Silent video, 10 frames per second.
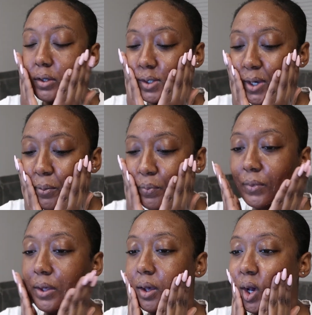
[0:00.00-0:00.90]
So
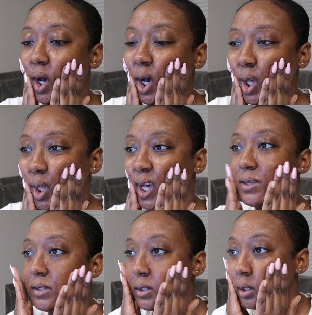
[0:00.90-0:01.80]
I
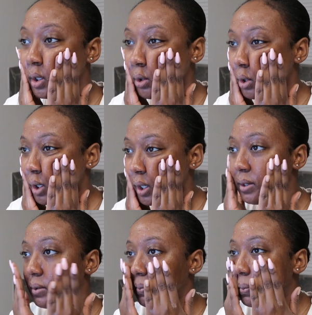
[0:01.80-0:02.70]
like to
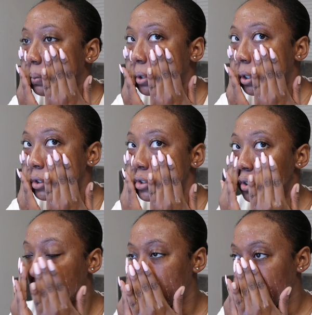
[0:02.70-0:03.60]
literally push
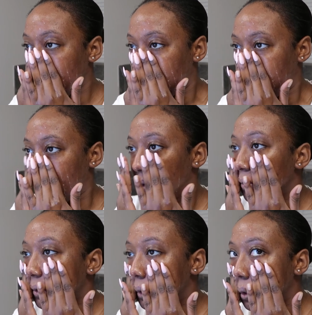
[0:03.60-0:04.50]
it in
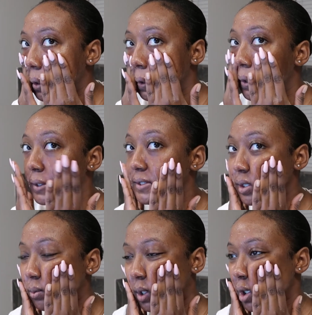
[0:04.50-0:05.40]

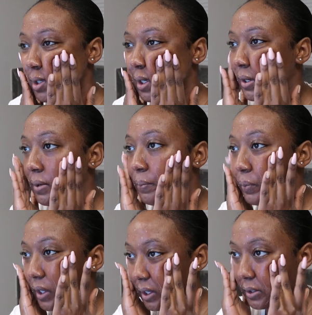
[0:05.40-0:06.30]
to my skin
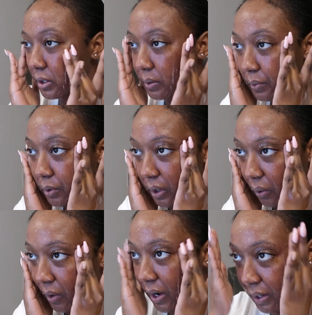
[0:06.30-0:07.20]
to the point
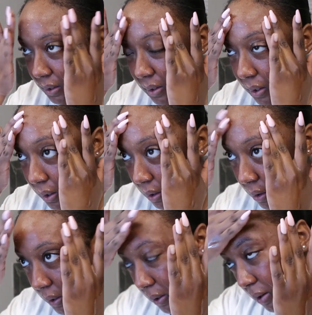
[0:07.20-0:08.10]
where I can hear
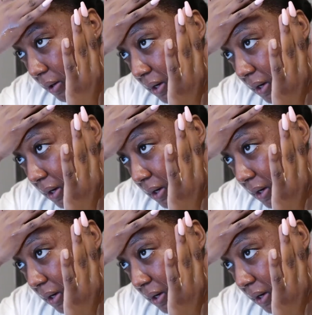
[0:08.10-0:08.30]
it,